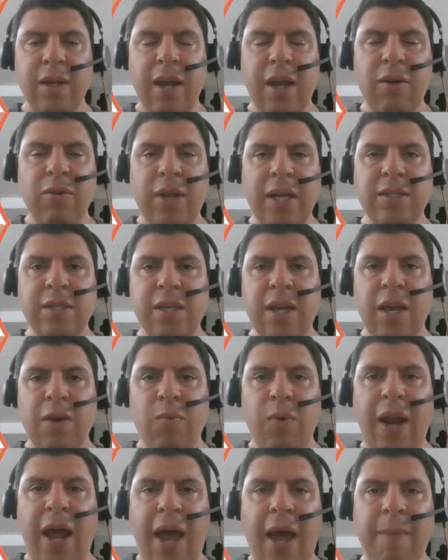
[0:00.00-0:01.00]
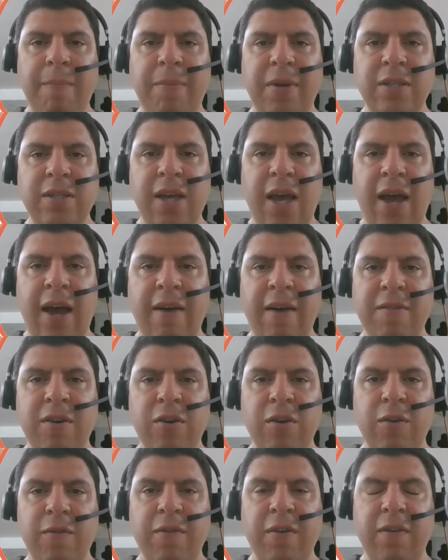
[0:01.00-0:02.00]
Now let's say what happens
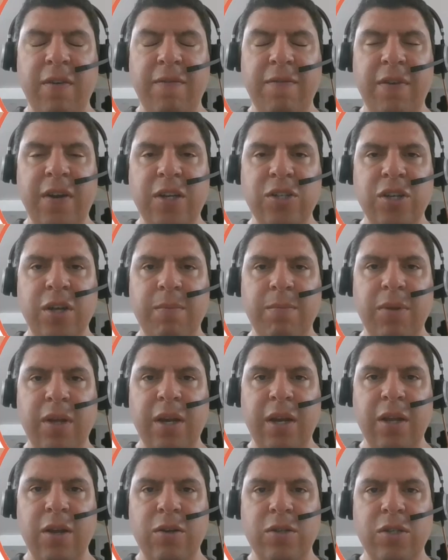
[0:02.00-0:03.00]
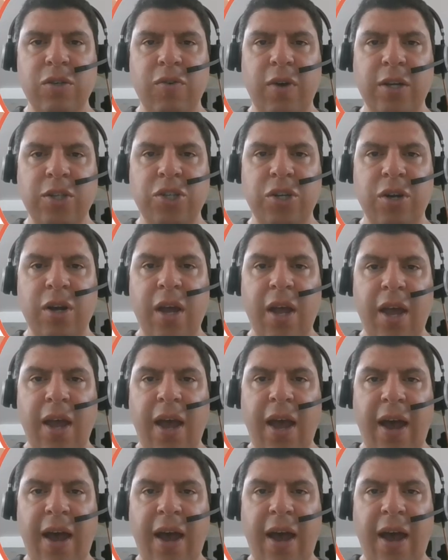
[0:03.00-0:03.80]
after you've finished completing your structure